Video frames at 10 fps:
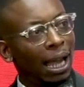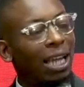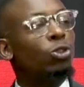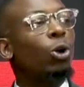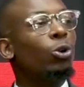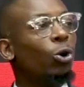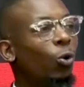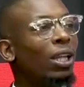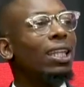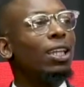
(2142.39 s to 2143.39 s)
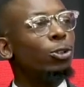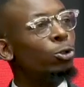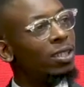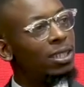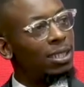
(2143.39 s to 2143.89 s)
I don't know what they
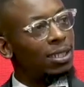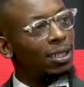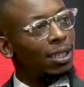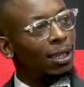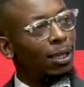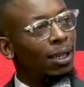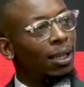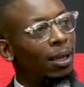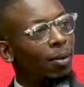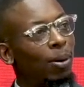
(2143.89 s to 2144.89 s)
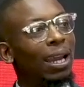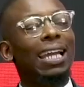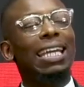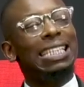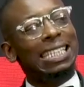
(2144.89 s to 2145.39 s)
used, but
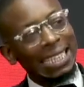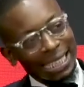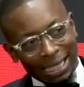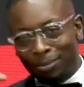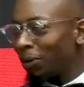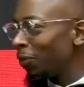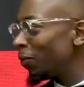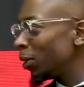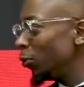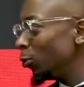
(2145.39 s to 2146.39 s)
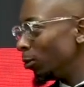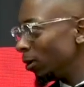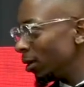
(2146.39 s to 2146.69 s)
I can see it in my perfect view.